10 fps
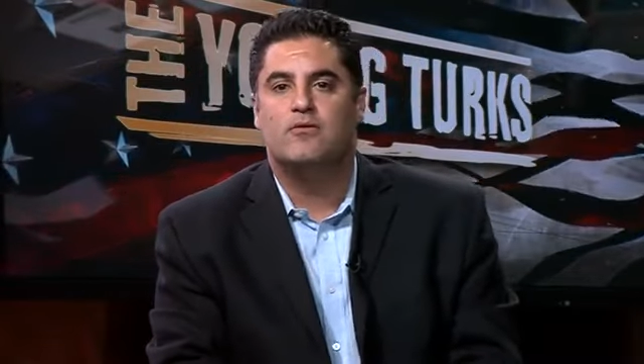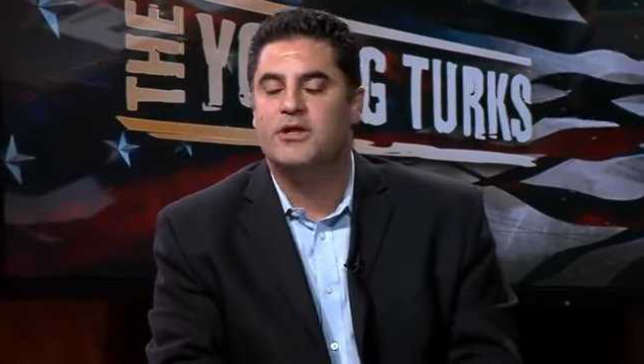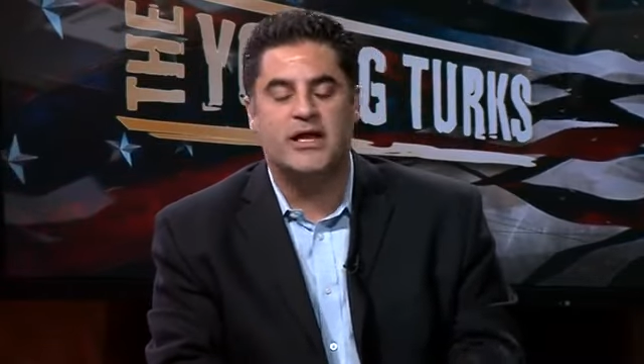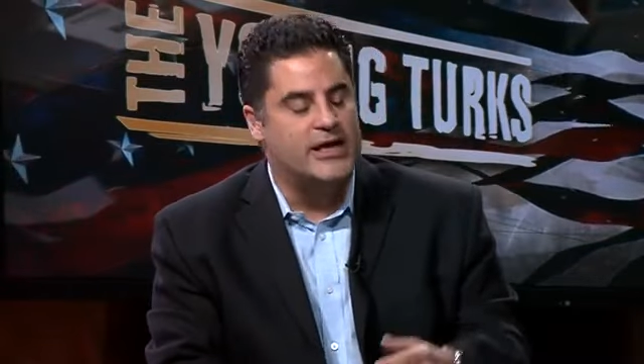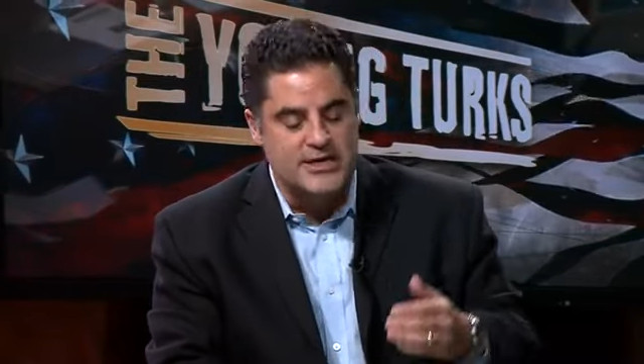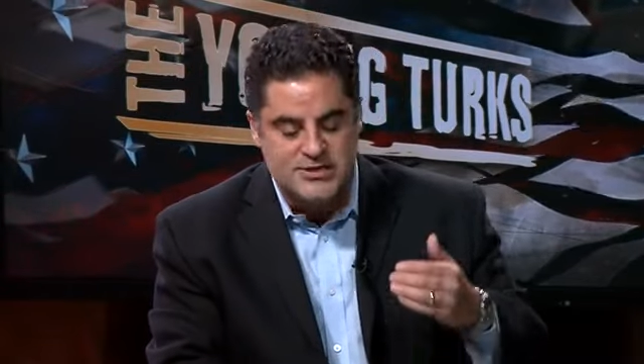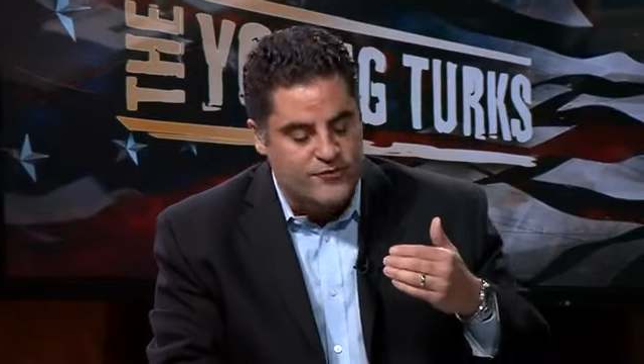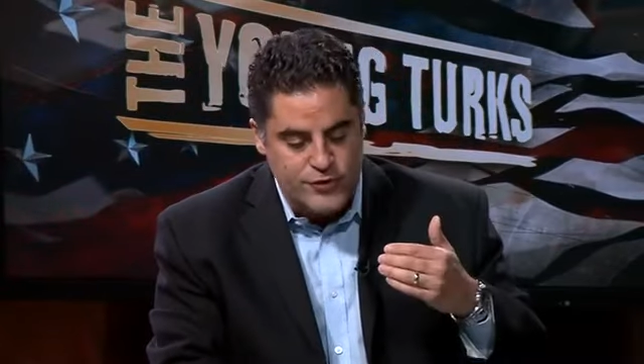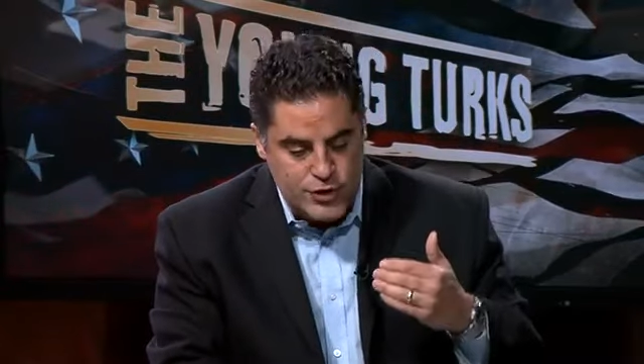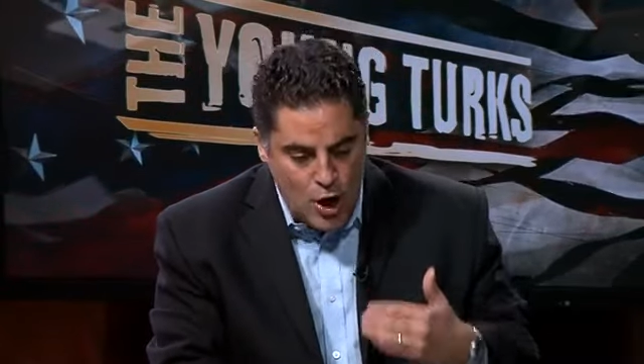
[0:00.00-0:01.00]
well, then he's
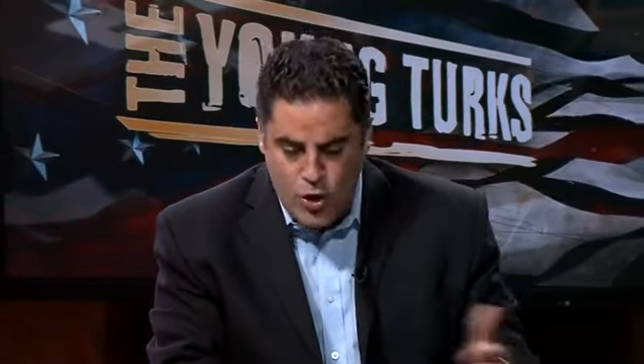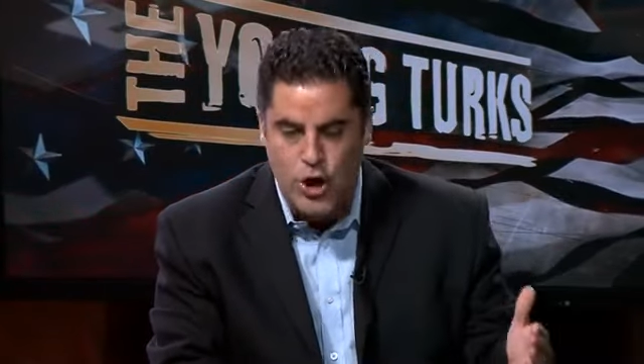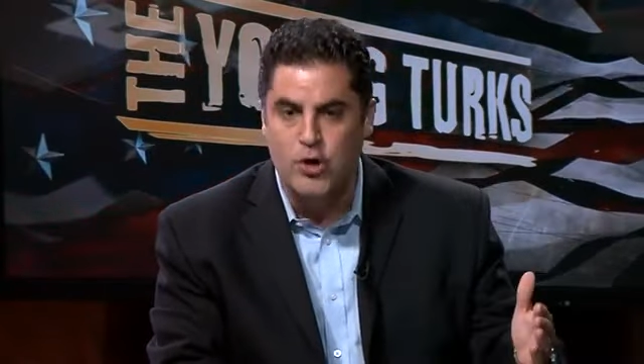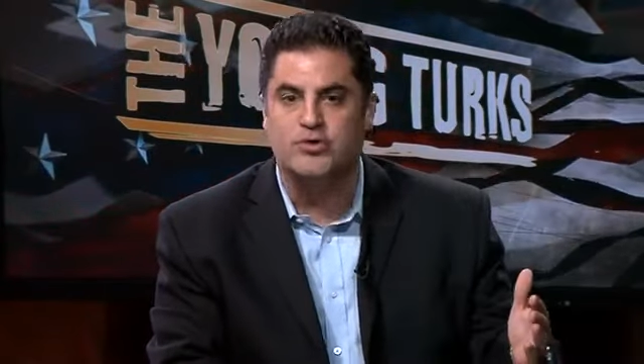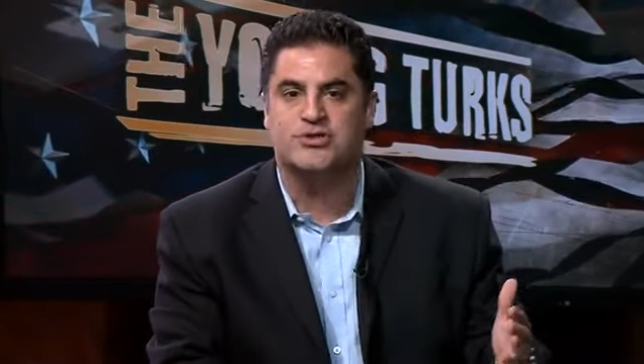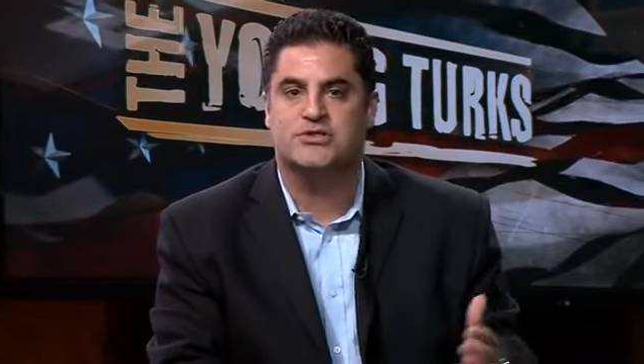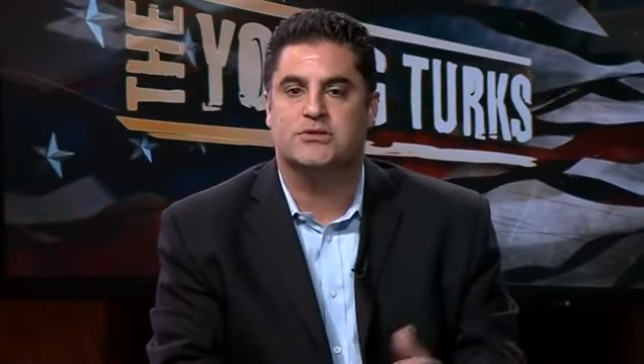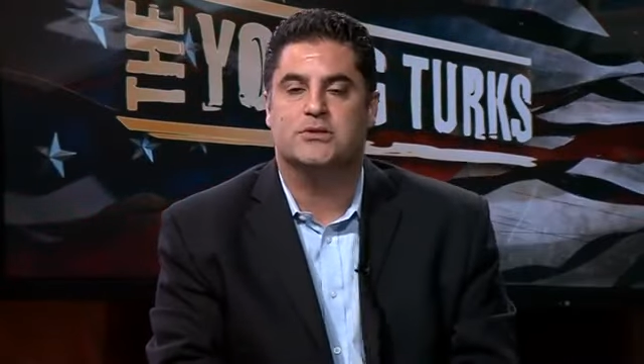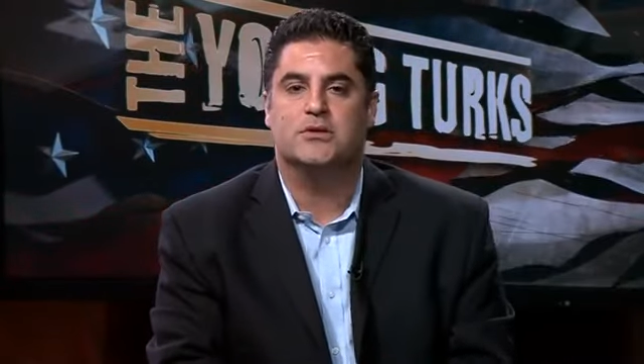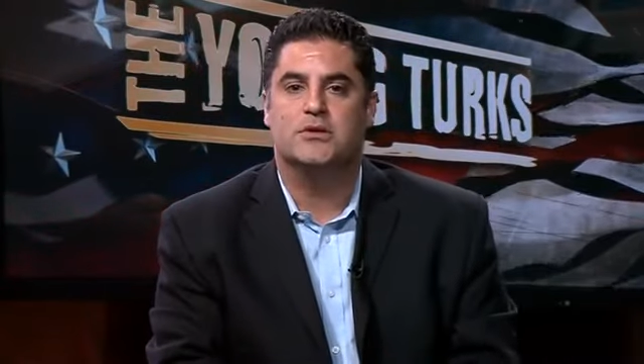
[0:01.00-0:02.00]
of no
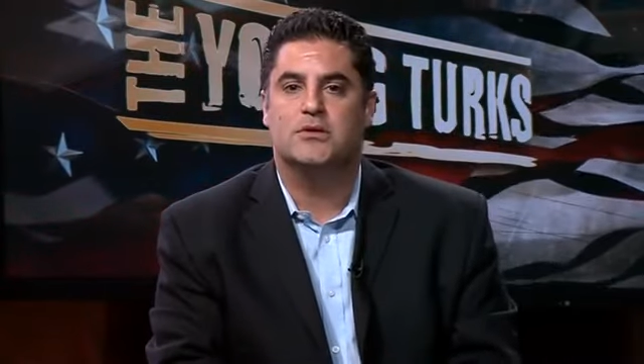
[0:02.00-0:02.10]
use